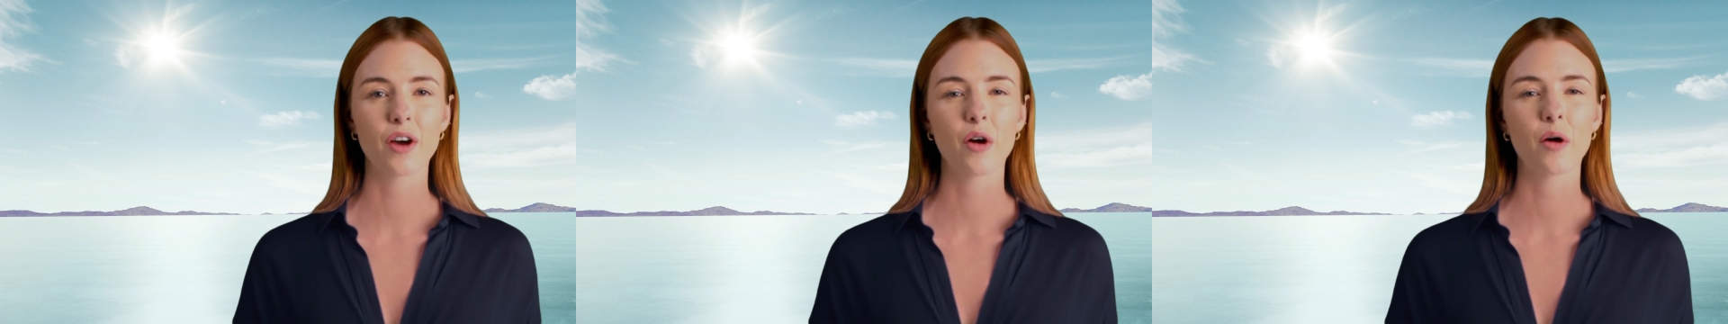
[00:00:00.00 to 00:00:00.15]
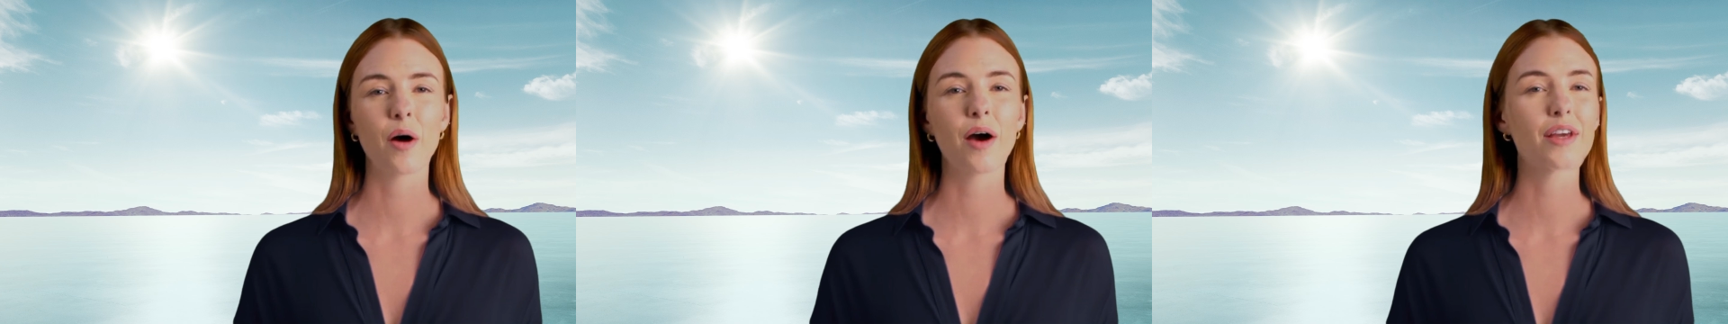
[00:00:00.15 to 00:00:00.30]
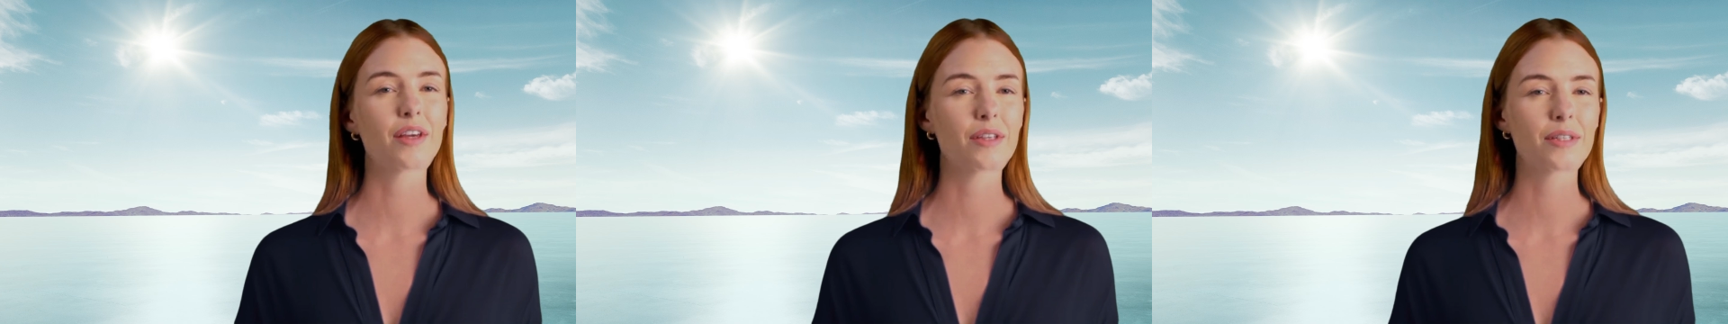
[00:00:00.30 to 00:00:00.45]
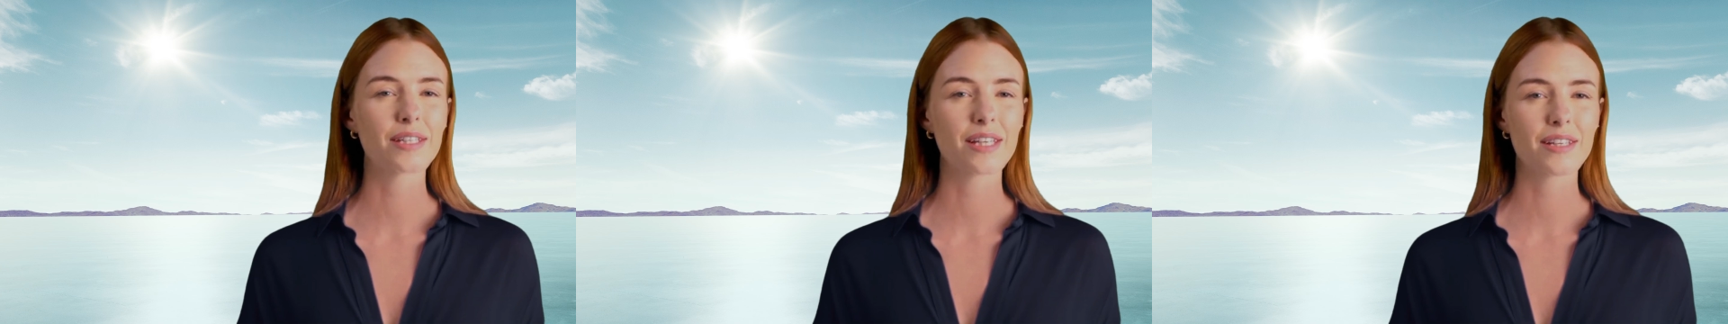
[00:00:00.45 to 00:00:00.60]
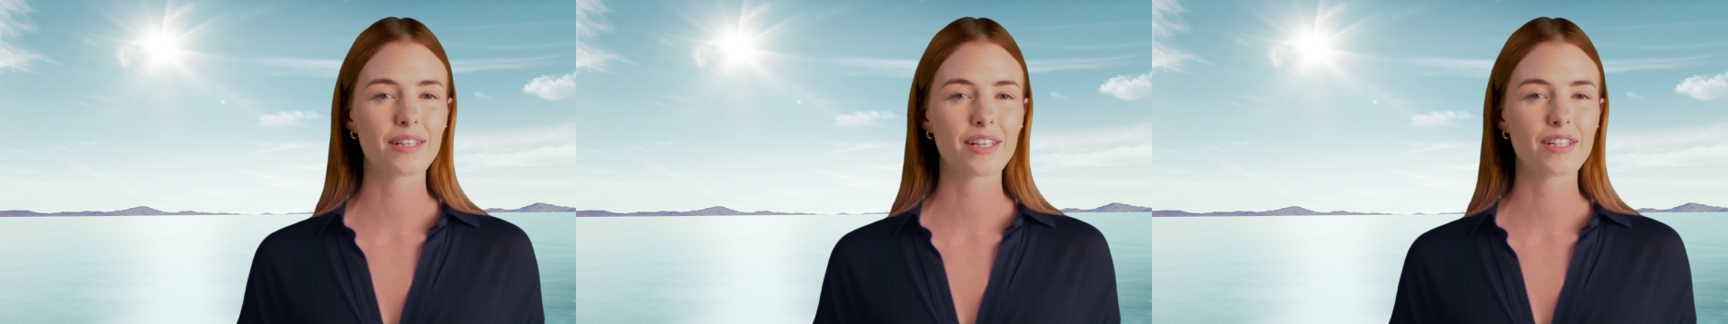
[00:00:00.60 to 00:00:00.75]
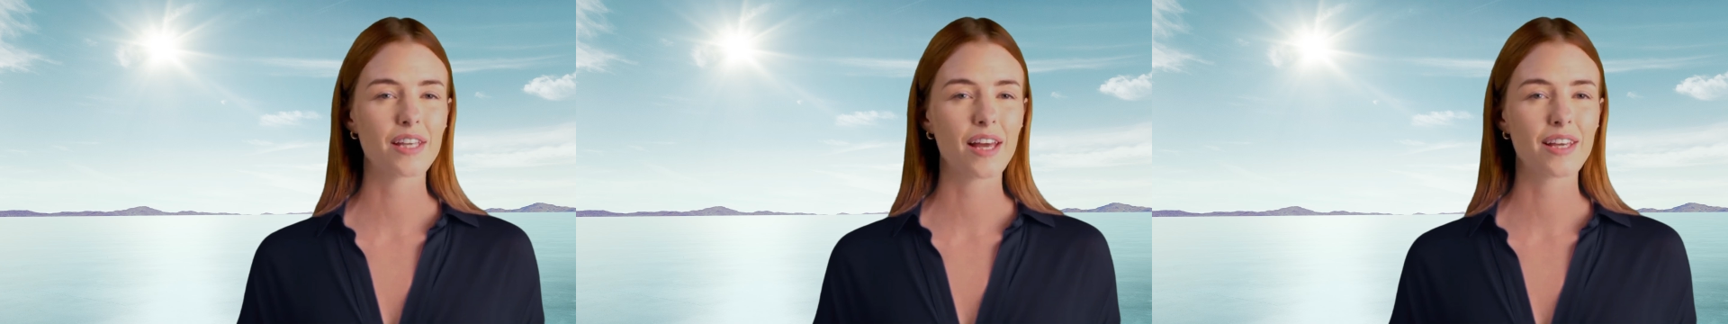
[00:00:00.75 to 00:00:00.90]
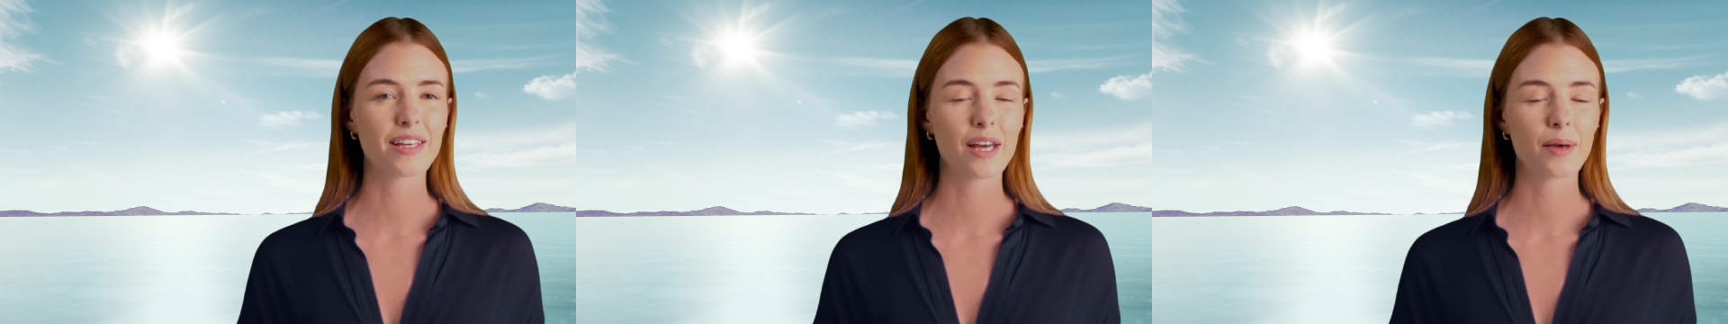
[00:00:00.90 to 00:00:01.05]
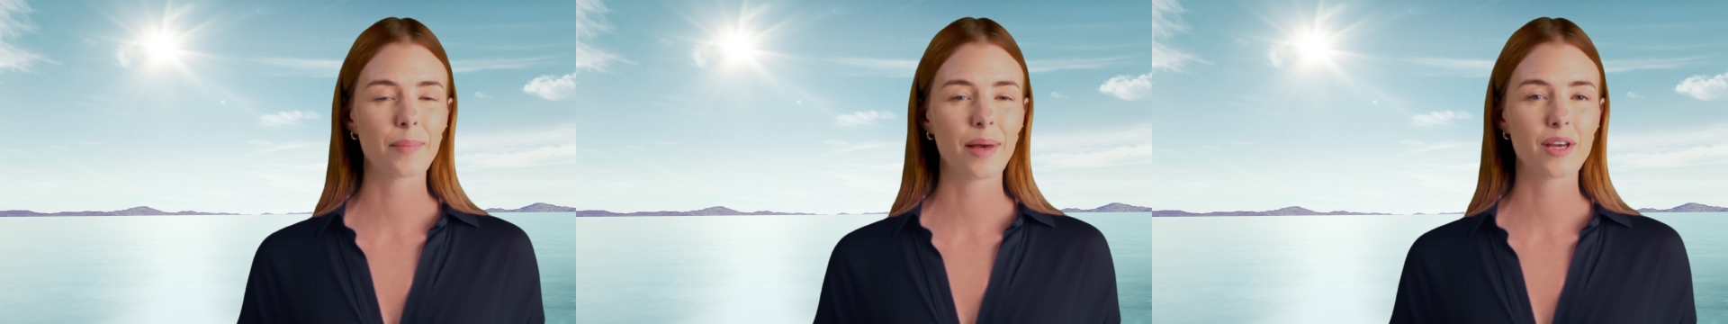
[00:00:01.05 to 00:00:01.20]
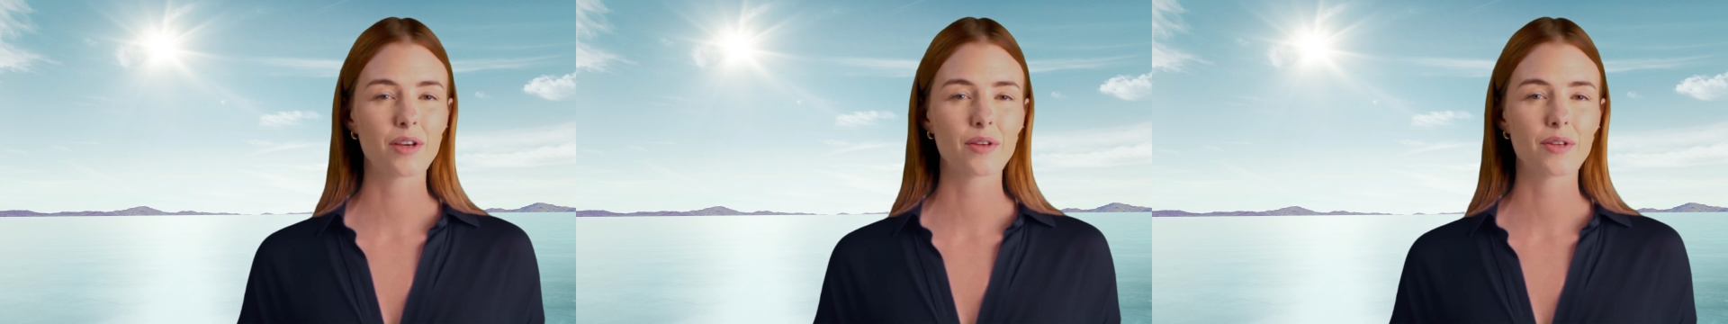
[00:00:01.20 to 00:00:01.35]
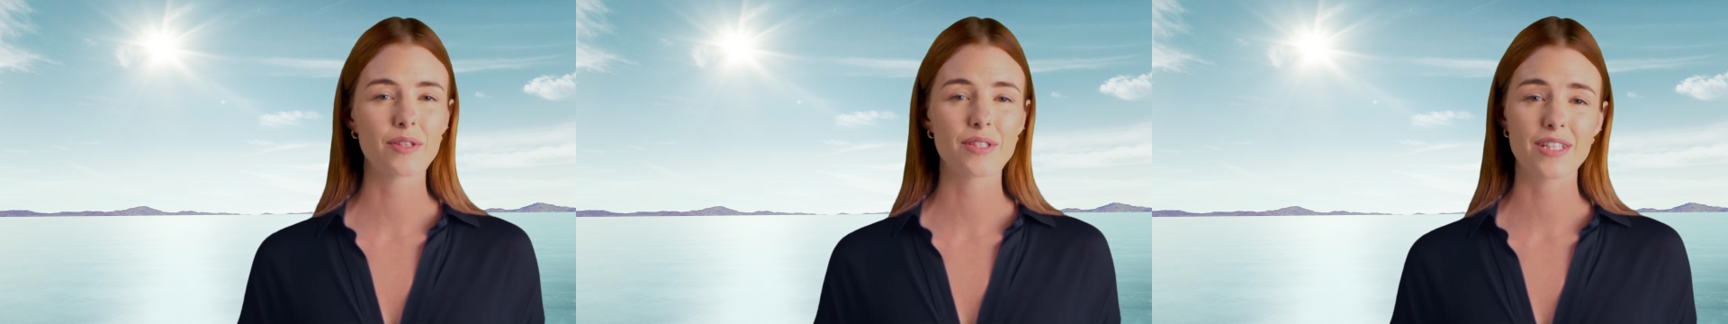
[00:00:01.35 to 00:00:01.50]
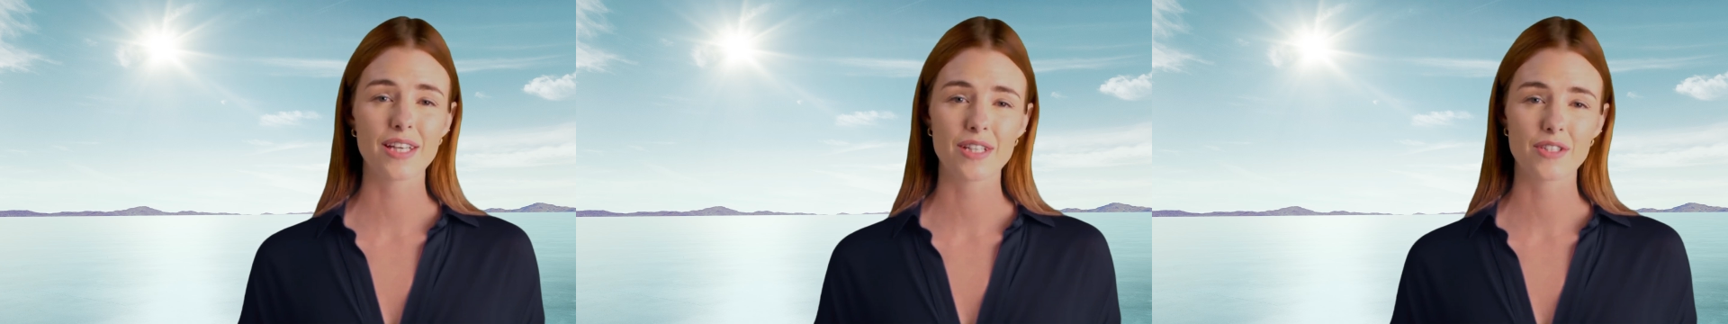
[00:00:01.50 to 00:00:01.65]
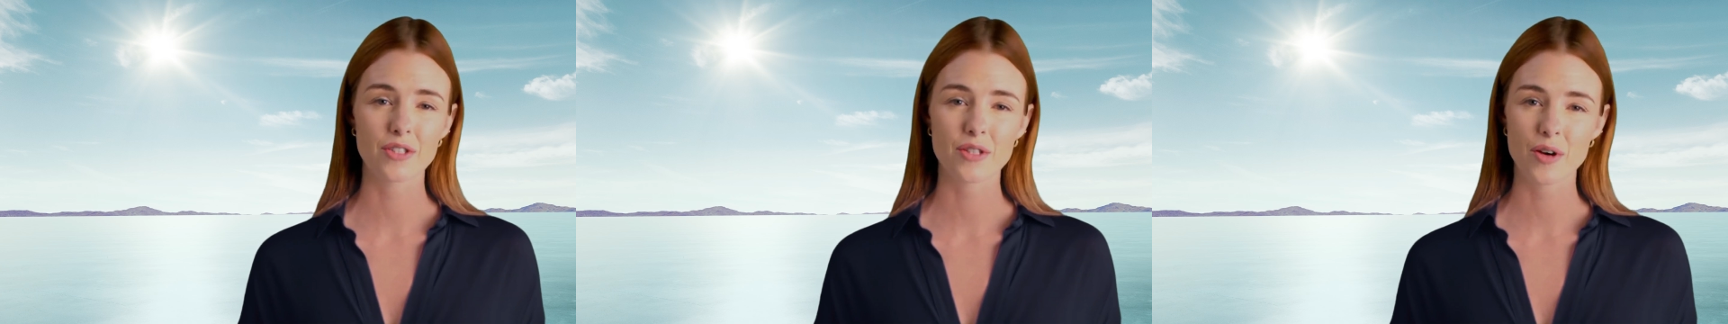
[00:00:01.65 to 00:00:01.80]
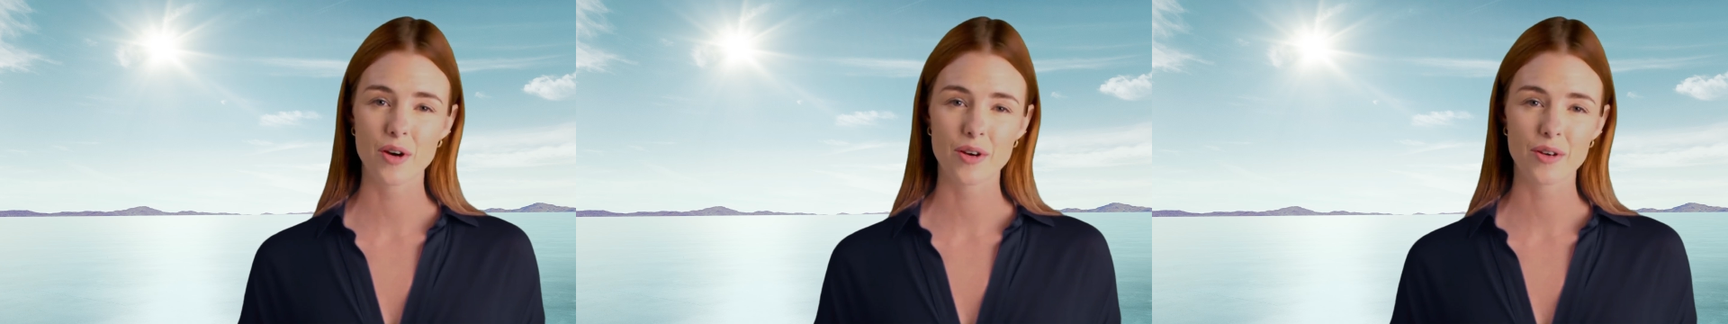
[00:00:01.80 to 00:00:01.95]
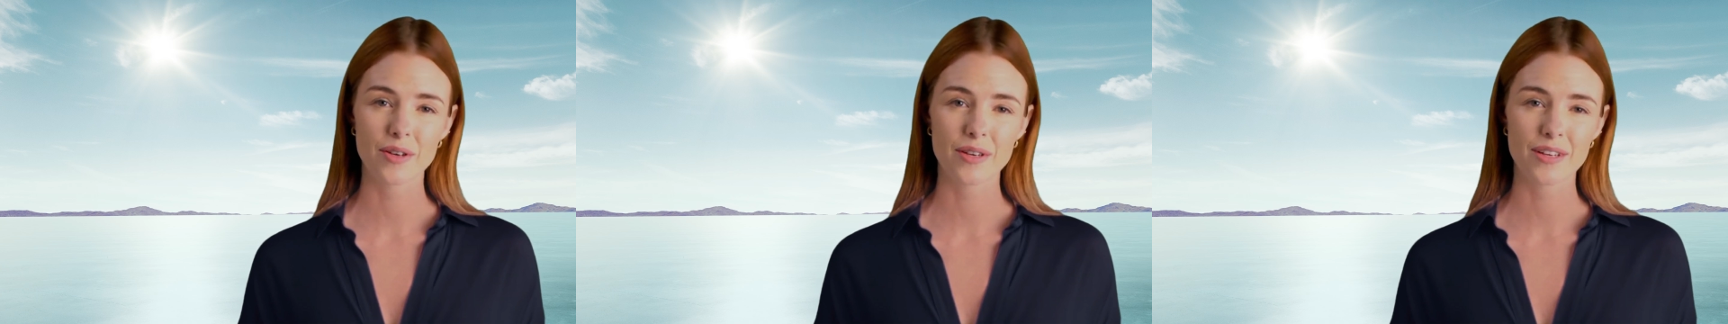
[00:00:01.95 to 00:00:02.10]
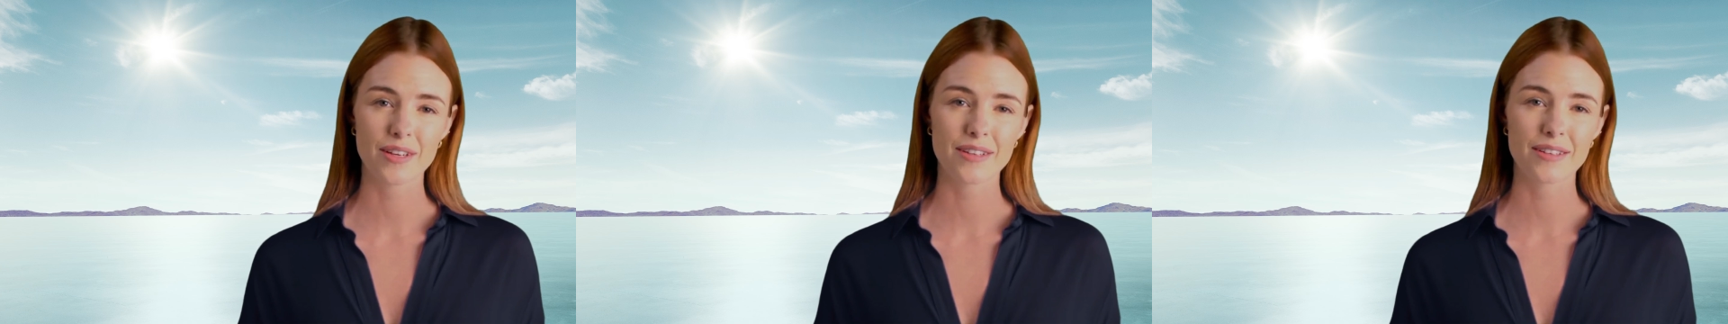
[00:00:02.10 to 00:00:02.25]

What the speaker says: by using the dynamic cruise control,